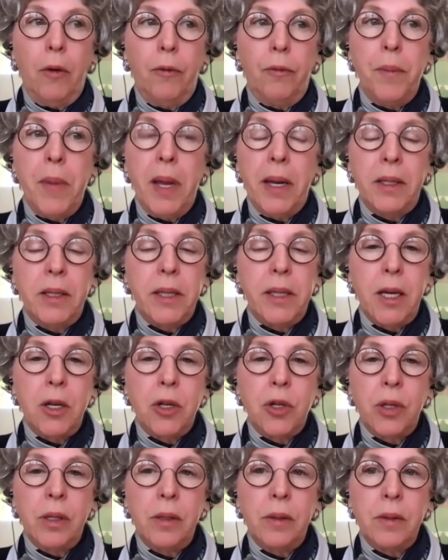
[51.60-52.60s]

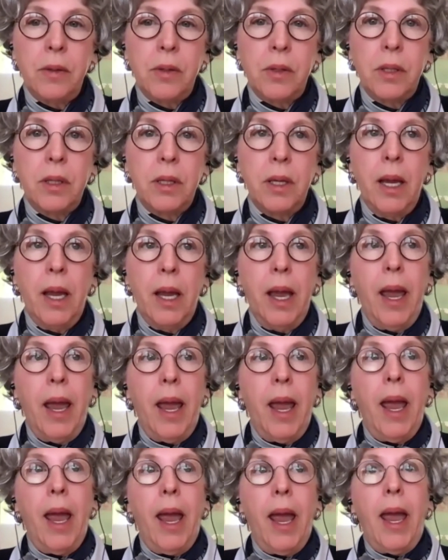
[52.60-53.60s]
meditations.
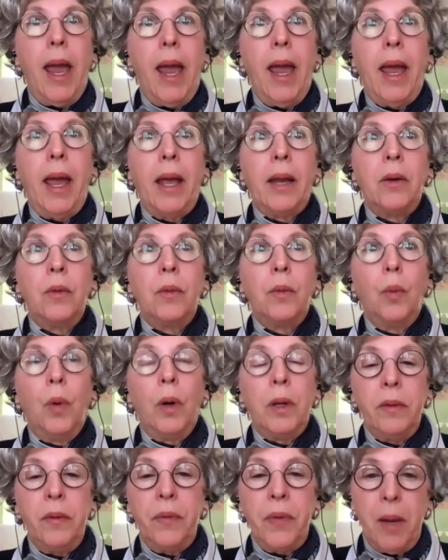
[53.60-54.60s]
And
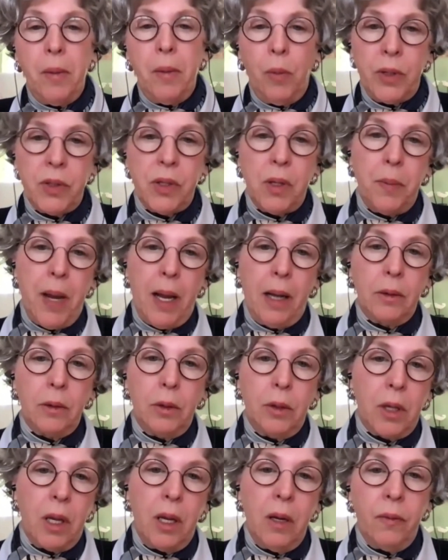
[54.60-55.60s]
one of them was about
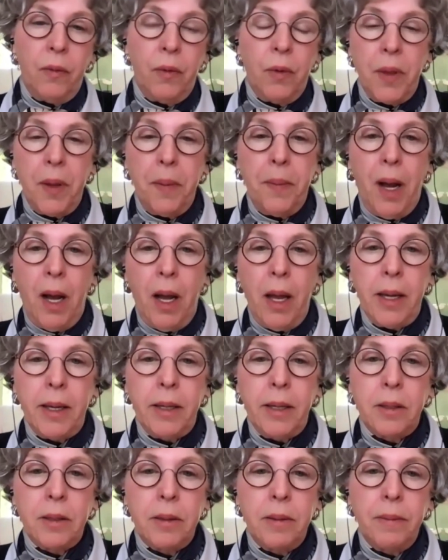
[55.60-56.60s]
looking for the
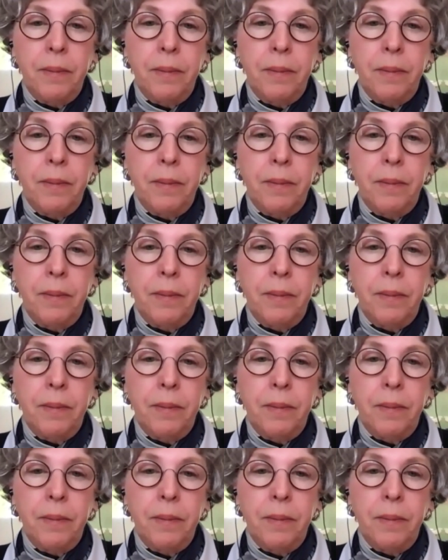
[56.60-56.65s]
mind.